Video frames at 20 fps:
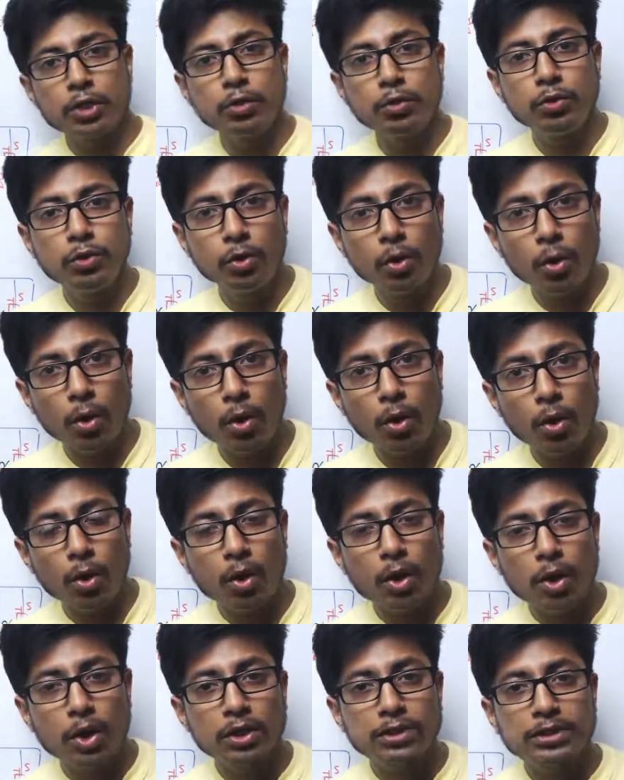to
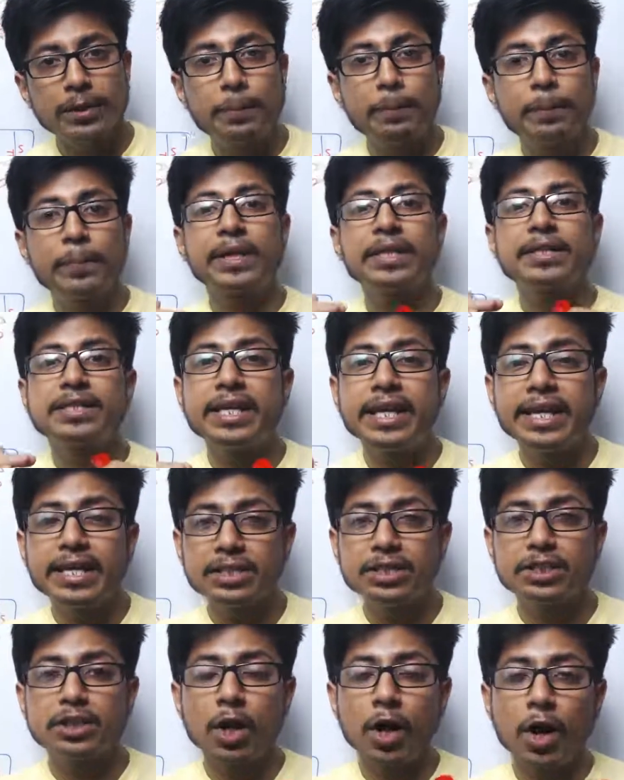know the
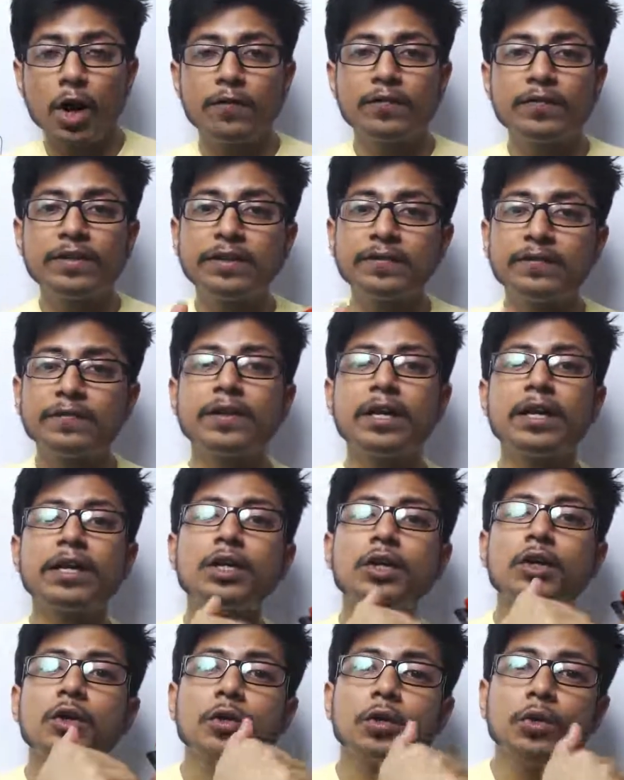presence of
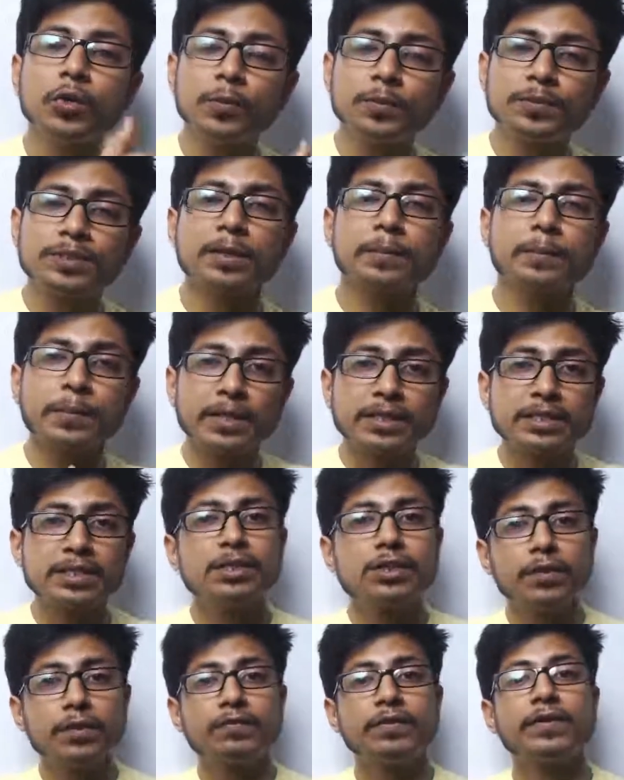different groups and
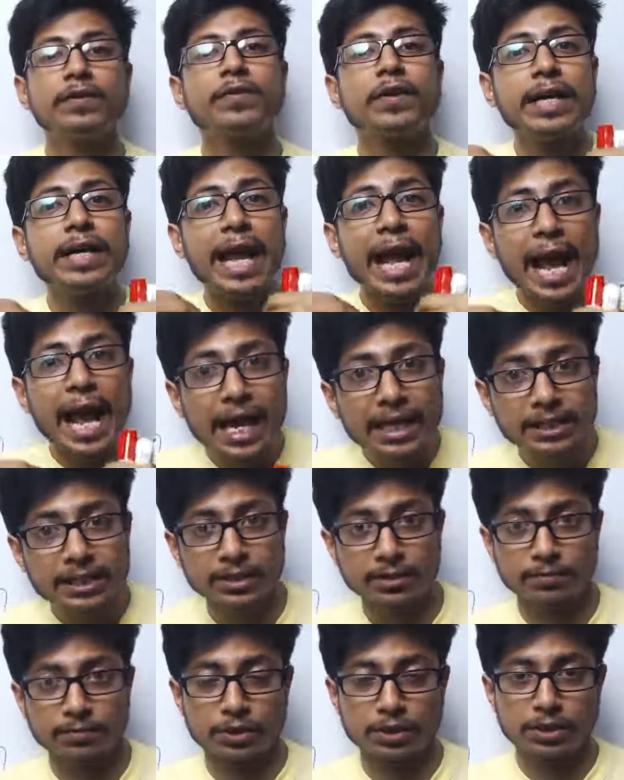presence of different
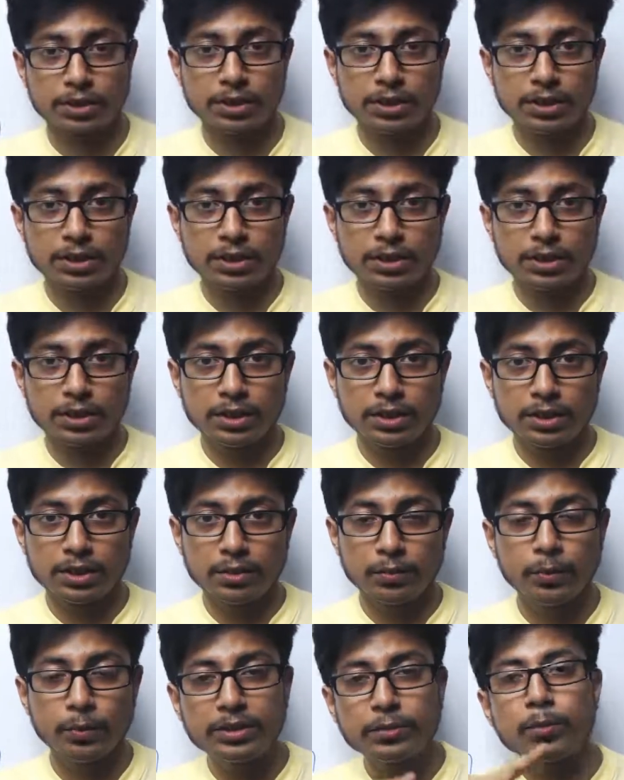atoms
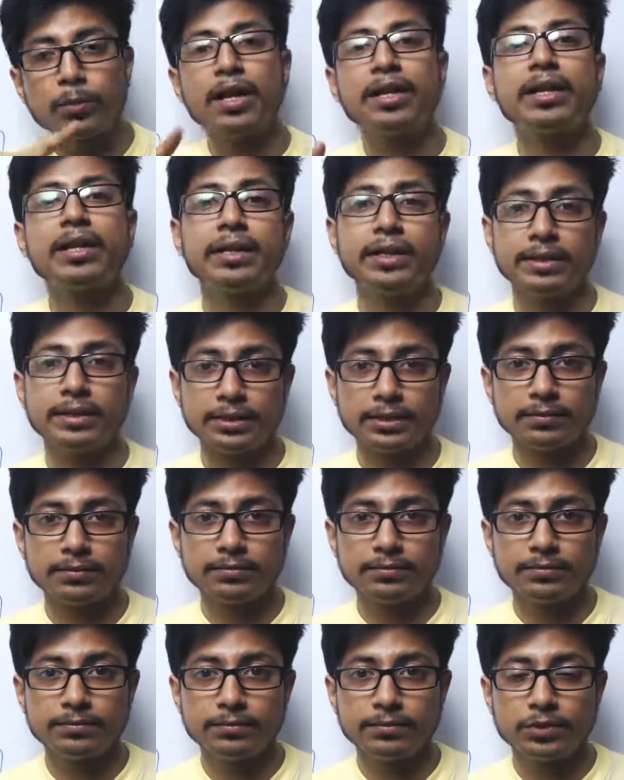with one another.
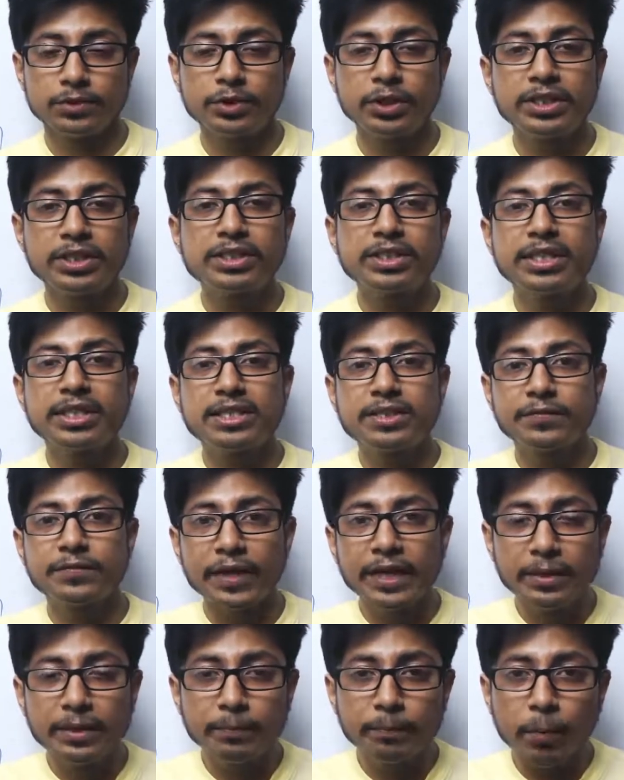So it's
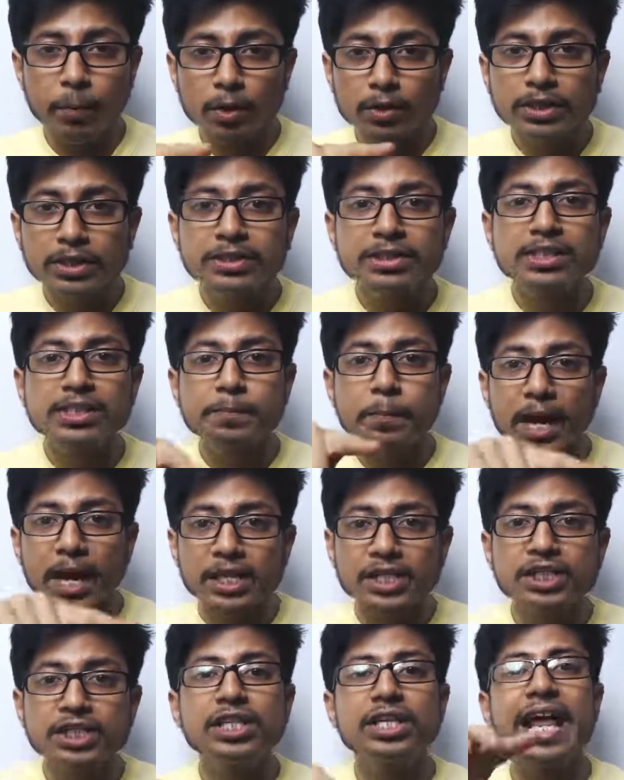very important in the
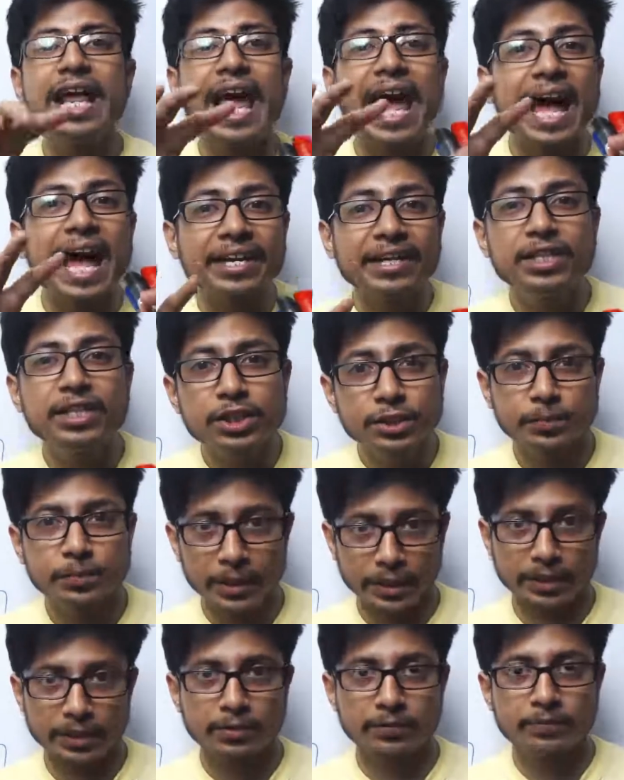spatial
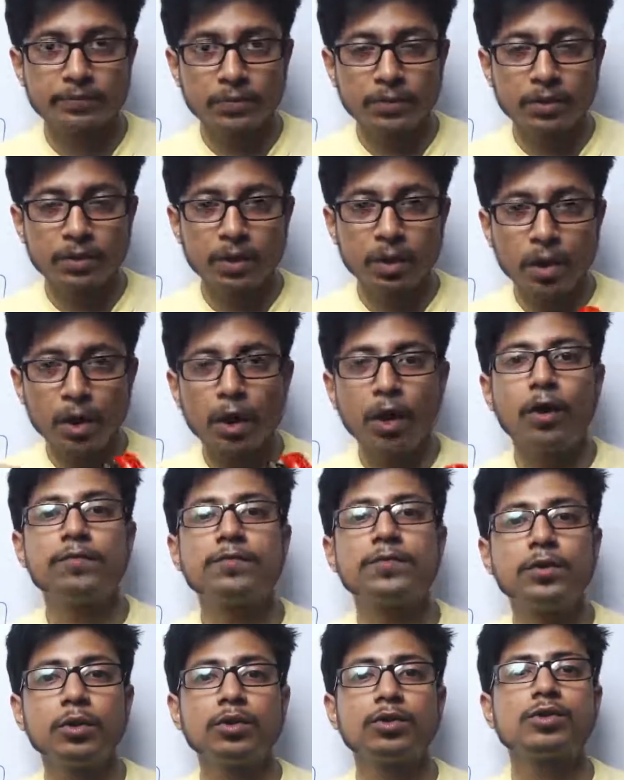arrangement
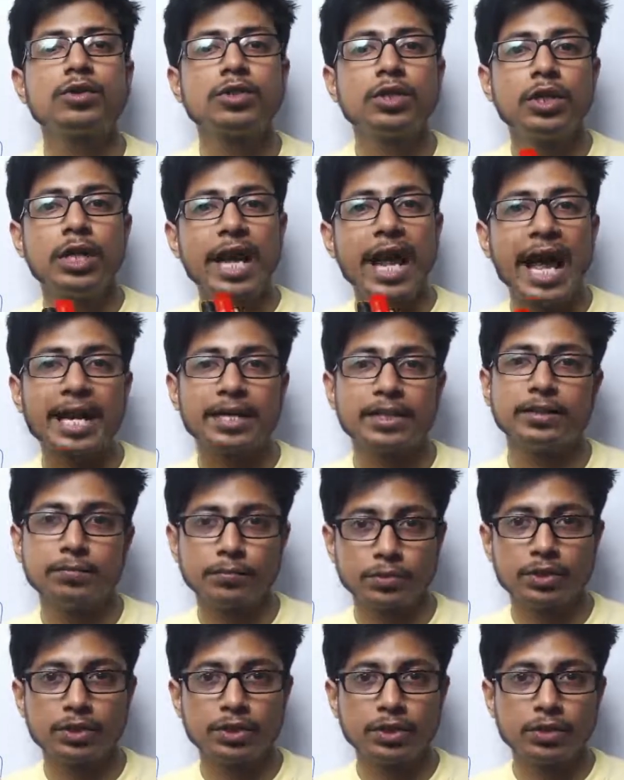of those
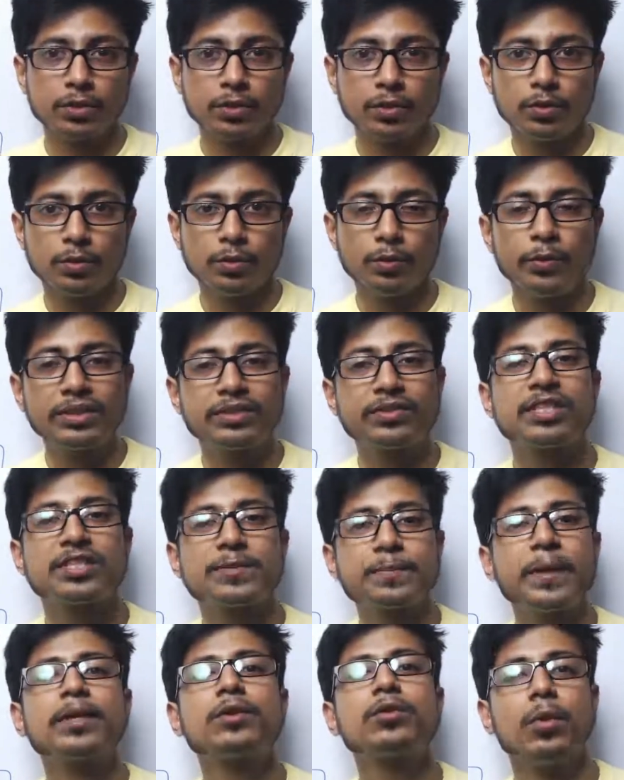atoms with
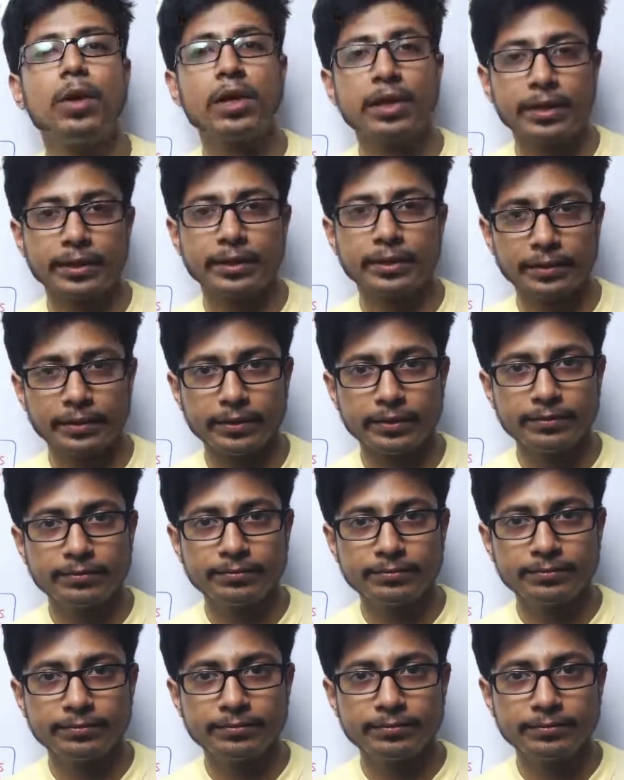respect to one another.
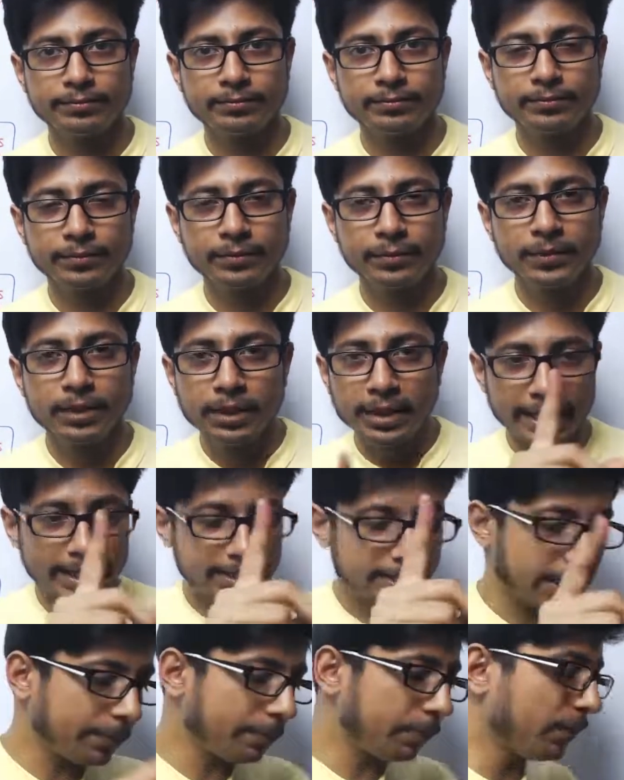
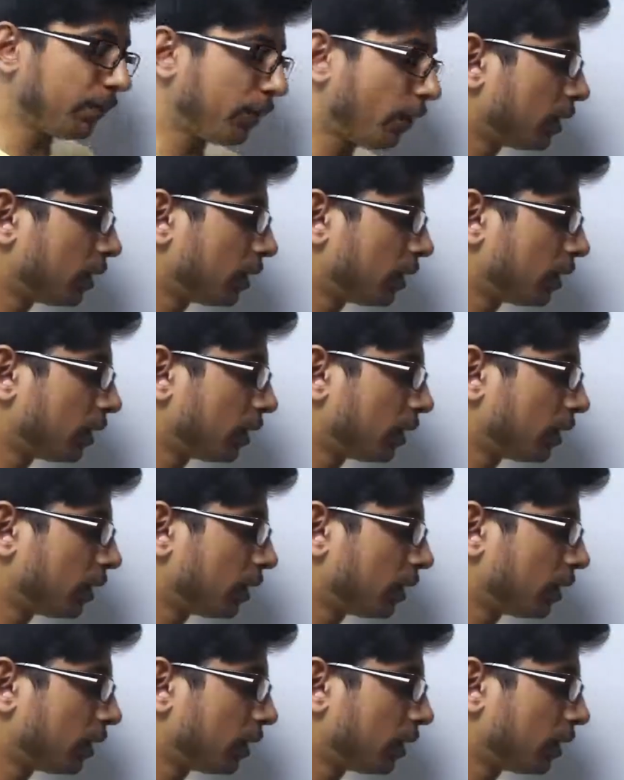Example